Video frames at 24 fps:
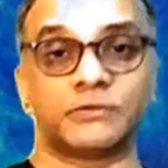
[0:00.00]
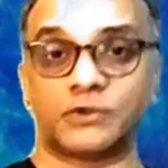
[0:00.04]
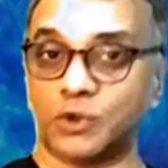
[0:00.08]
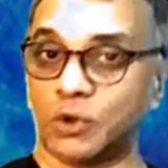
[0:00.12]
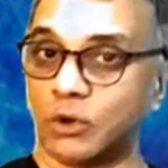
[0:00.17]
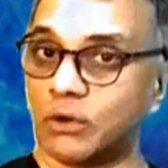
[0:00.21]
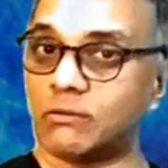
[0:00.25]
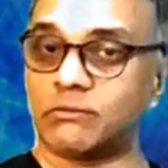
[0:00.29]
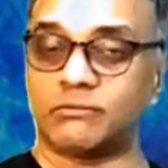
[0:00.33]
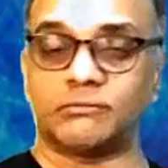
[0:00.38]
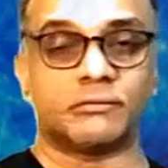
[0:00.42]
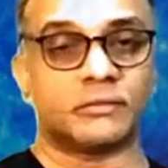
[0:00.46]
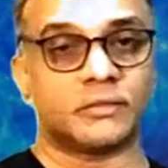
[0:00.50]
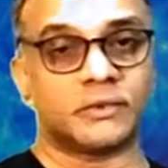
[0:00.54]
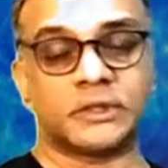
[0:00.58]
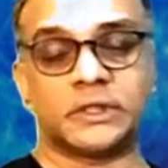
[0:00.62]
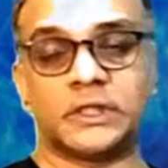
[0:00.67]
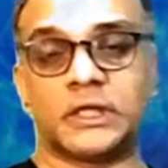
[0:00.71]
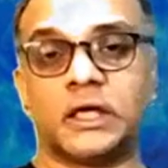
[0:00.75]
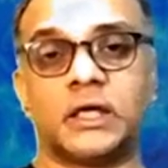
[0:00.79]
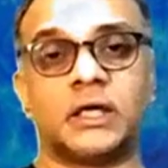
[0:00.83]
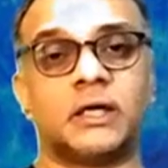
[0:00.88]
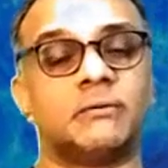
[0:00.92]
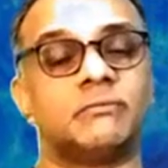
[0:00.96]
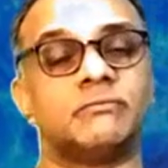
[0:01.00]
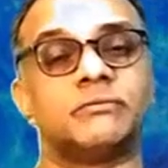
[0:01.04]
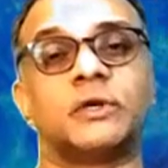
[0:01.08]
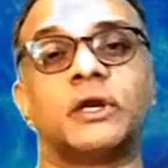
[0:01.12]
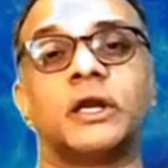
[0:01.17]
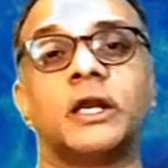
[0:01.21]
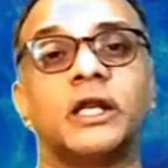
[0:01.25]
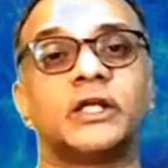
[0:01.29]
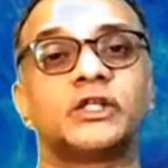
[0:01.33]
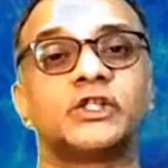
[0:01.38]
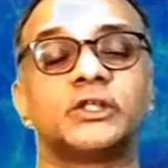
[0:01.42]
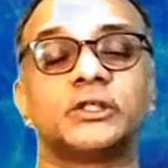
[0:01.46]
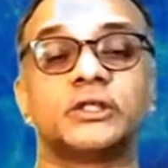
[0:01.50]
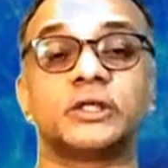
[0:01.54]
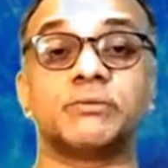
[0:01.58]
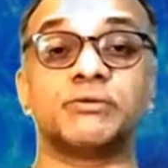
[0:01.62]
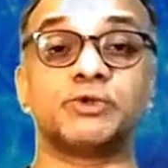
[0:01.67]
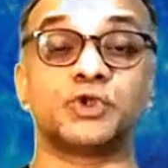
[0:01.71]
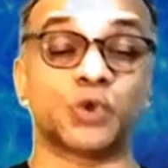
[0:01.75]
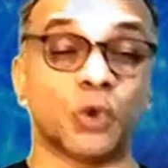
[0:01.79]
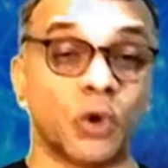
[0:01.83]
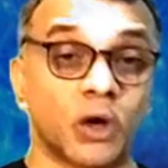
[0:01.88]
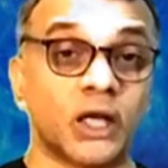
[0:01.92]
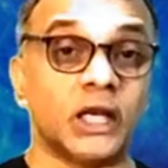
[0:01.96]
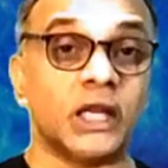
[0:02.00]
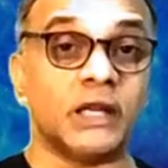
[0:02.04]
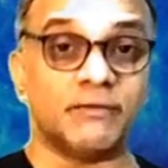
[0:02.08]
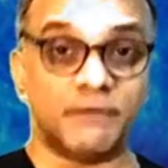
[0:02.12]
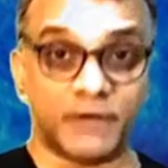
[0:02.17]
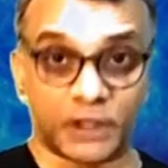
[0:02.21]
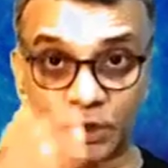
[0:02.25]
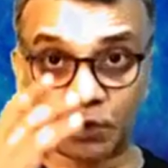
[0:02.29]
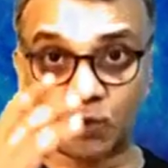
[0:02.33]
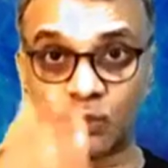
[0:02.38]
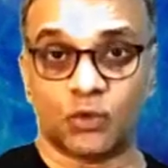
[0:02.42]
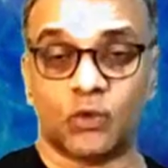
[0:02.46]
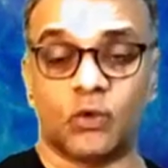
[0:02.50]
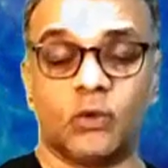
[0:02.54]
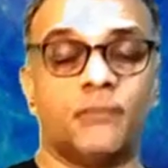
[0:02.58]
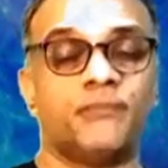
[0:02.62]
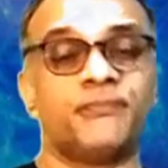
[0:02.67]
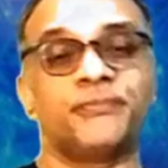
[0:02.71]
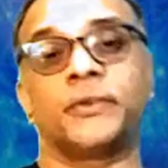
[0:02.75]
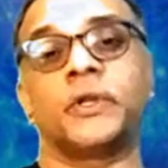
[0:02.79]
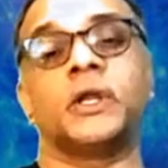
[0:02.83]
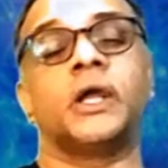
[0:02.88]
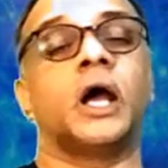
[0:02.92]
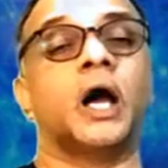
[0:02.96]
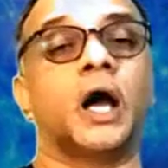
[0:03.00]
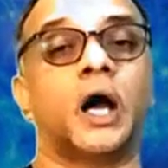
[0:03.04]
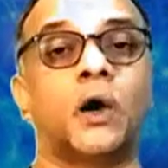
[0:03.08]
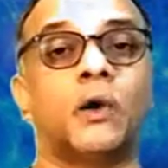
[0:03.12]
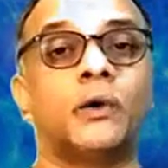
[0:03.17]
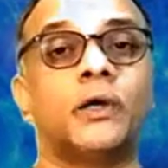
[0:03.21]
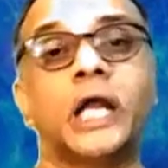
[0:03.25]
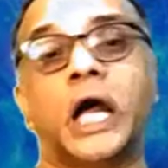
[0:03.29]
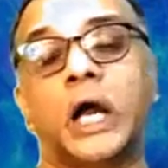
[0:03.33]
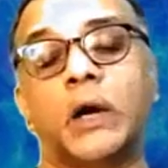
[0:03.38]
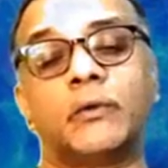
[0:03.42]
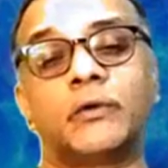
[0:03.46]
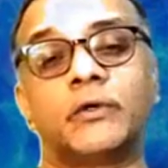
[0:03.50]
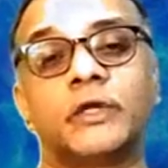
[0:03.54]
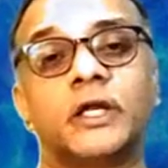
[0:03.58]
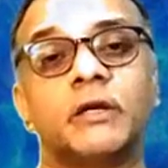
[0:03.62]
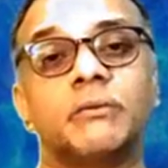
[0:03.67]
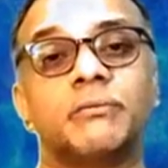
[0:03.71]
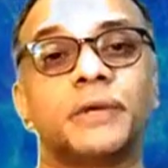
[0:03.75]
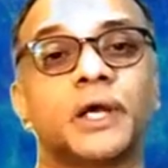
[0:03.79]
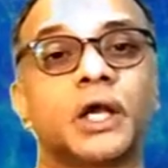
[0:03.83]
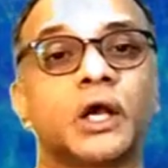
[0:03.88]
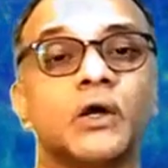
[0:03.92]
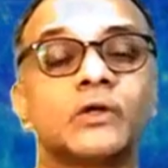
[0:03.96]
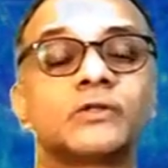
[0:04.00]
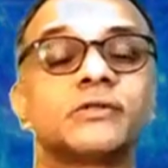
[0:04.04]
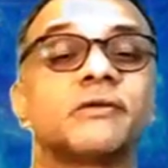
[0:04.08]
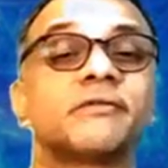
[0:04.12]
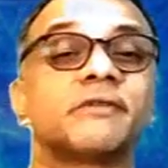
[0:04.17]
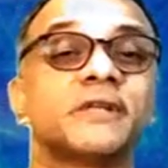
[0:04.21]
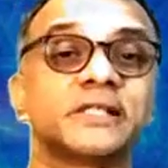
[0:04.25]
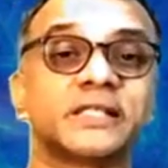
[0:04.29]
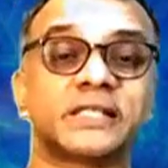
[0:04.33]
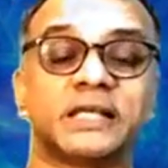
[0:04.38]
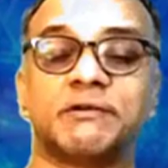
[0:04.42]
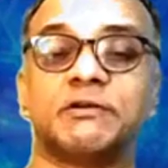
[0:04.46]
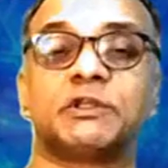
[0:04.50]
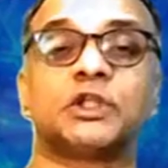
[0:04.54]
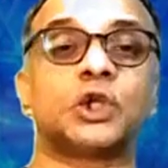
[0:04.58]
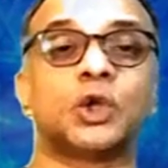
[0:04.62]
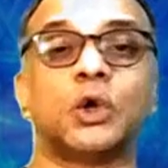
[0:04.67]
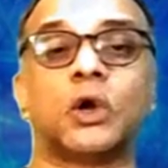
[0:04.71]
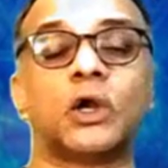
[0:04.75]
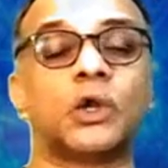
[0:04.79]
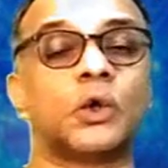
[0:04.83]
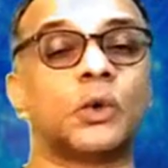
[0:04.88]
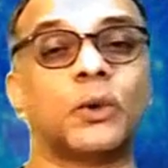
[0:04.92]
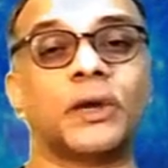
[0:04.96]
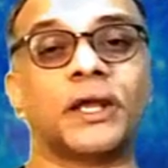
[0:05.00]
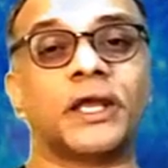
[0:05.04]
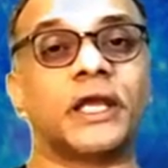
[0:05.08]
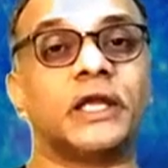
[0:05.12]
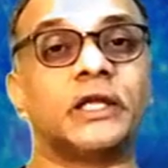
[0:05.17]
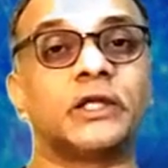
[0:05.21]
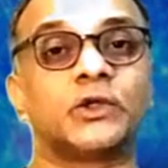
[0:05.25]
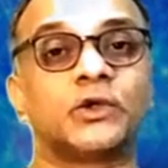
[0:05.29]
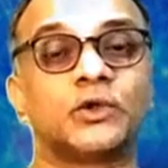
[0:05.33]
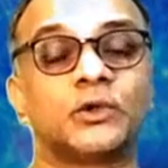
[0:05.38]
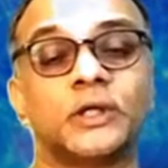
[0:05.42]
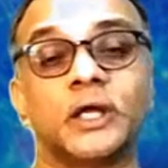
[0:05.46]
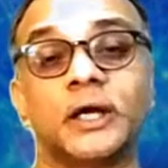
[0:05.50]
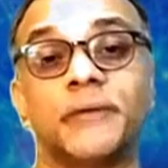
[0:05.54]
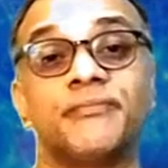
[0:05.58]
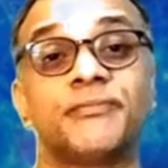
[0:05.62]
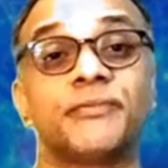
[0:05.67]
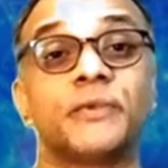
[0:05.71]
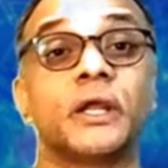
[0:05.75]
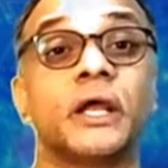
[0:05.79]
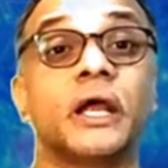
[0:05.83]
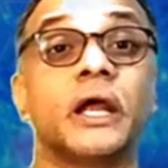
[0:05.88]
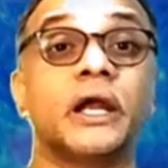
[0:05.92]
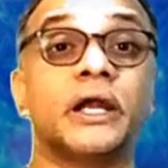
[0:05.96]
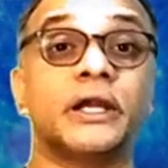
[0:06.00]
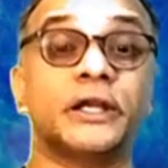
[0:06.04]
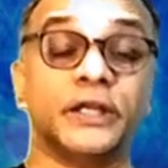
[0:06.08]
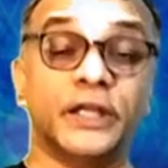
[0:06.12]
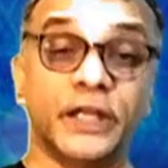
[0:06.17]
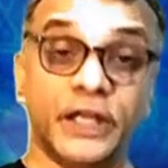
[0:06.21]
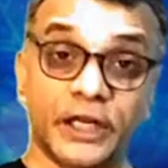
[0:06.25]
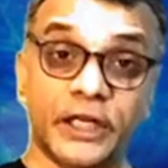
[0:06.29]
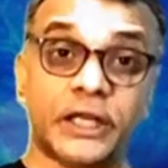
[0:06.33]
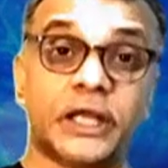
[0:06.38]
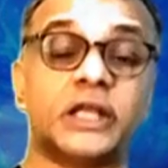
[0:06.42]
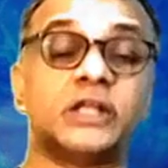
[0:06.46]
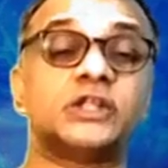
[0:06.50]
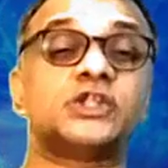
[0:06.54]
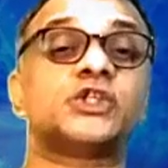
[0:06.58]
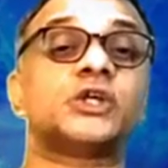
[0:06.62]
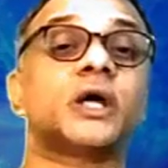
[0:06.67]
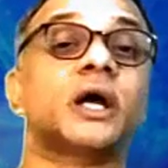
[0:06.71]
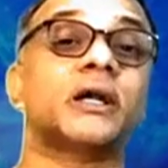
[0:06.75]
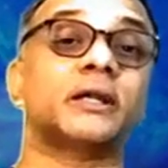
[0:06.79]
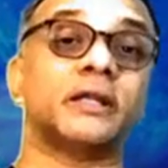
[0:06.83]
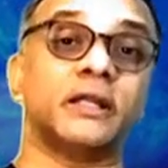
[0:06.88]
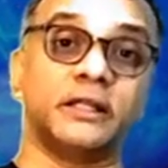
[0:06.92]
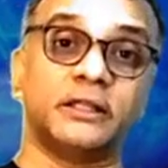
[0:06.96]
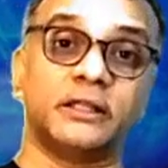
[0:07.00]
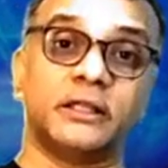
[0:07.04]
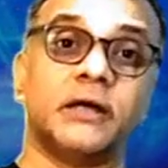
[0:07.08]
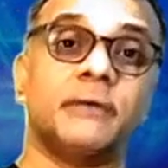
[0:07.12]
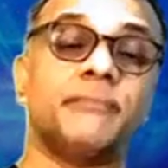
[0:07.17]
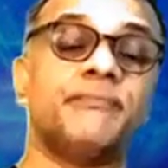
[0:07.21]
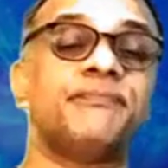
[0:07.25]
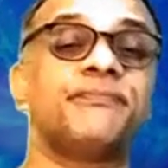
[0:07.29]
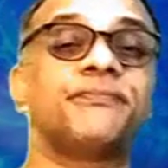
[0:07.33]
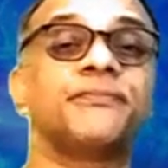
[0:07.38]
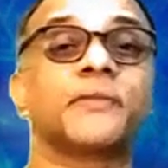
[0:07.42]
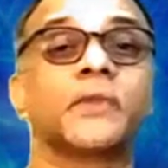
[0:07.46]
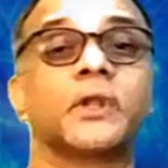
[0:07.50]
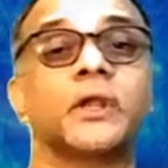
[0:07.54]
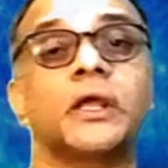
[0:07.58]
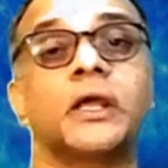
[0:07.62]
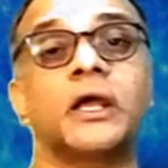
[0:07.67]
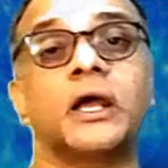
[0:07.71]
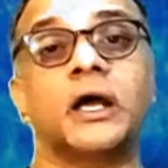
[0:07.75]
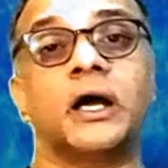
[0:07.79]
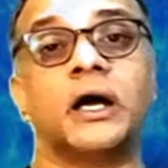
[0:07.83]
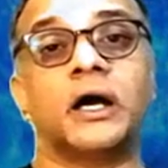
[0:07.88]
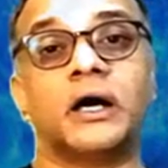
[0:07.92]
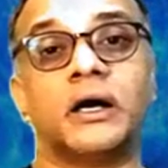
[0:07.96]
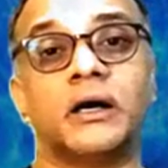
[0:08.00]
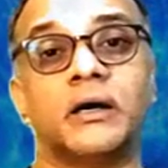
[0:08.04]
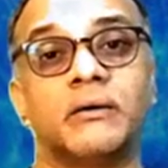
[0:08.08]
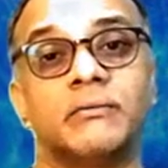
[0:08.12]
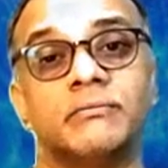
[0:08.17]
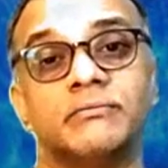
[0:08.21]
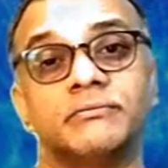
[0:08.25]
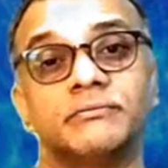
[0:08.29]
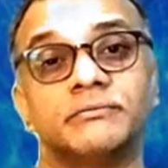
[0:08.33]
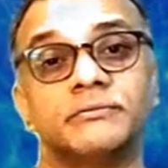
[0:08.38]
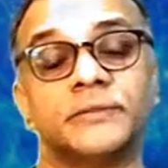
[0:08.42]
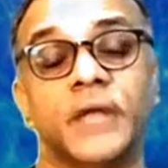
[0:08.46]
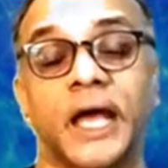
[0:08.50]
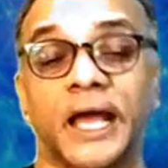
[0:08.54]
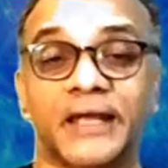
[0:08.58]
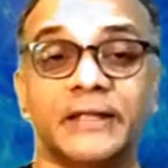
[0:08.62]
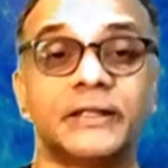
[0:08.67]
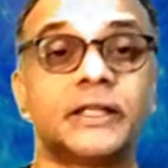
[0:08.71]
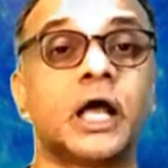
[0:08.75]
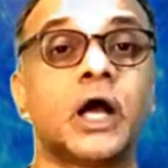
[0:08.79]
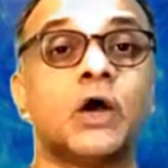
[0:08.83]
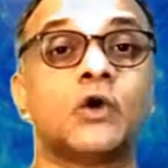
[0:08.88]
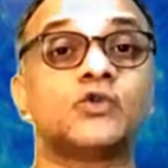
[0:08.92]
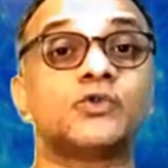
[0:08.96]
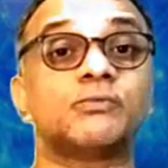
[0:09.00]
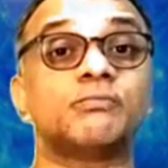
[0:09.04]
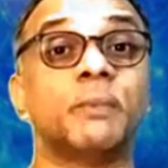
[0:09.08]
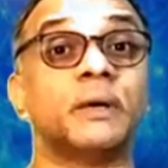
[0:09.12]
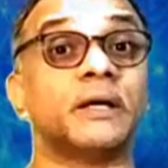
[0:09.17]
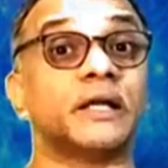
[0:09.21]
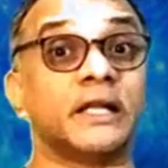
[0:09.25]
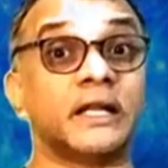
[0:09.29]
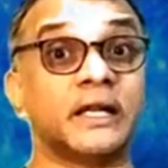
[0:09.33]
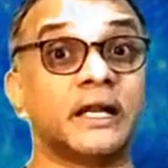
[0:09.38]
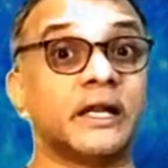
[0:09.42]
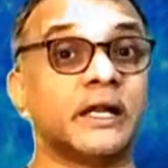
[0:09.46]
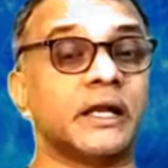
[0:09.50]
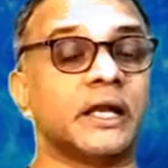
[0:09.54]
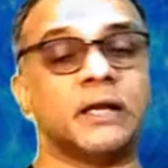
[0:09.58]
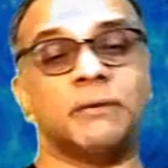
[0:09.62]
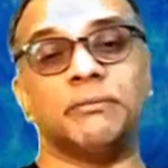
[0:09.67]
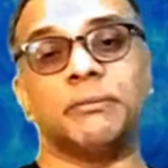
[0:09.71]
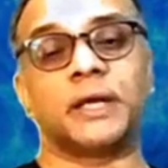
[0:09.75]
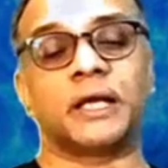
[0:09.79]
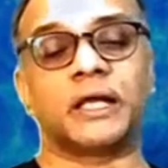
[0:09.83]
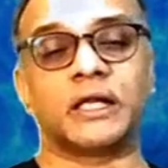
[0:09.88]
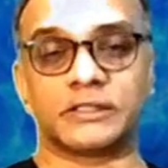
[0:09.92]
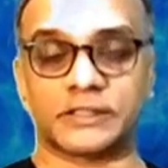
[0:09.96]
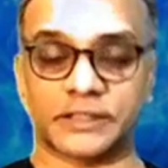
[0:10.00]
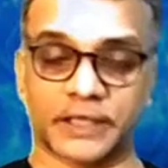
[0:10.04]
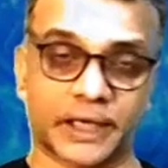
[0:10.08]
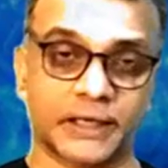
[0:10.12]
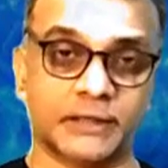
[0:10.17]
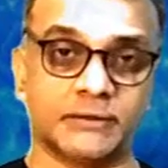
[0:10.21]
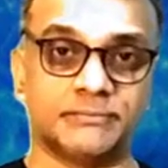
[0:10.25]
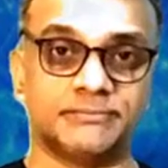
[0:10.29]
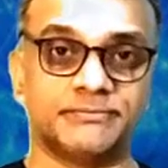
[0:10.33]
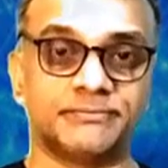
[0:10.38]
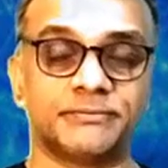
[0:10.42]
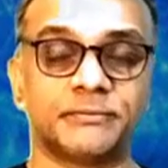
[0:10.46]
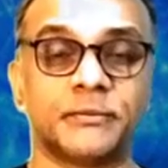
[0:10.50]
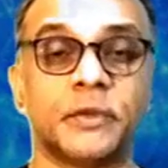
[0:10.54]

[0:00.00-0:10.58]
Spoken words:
So the relationship surely went through a downturn because of the seventh lord going into the D9 chart in the ninth house, but in an inimical sign.